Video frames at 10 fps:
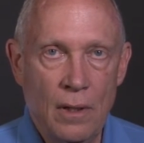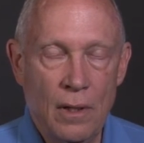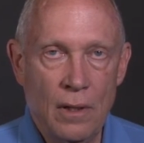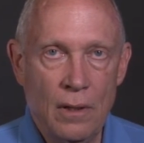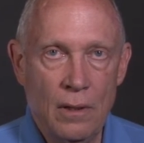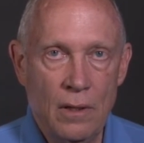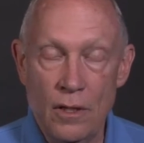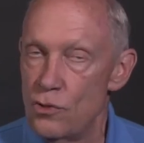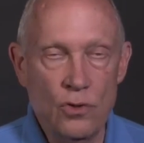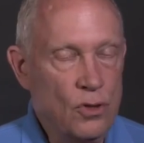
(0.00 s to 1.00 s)
And the
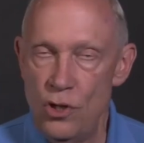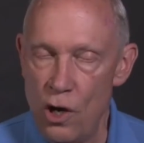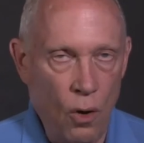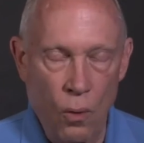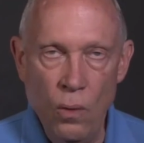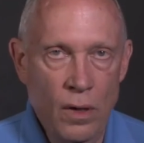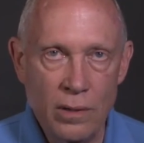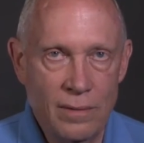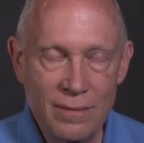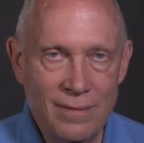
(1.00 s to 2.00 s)
answer is no.
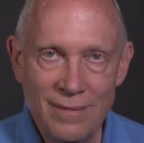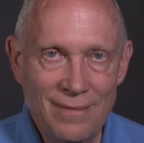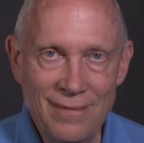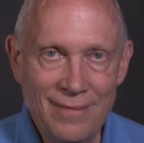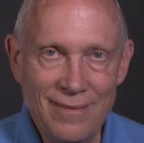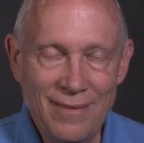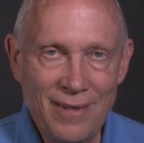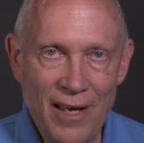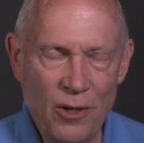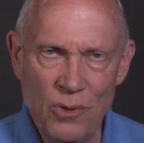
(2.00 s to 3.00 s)

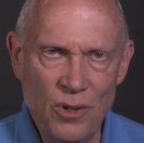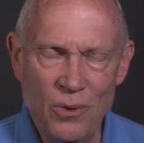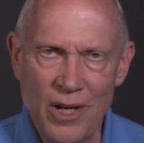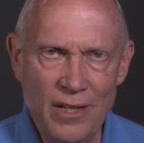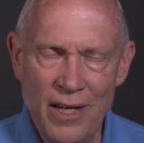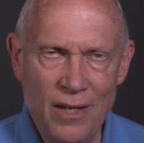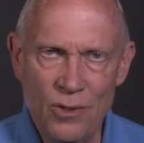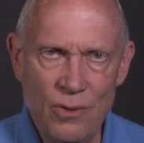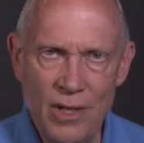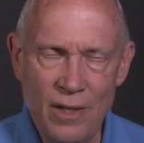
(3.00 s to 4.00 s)
How do we know God can't
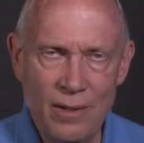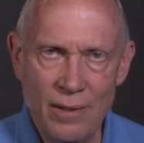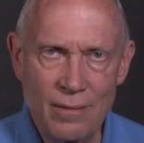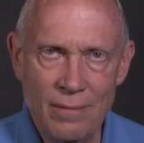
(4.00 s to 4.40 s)
do anything?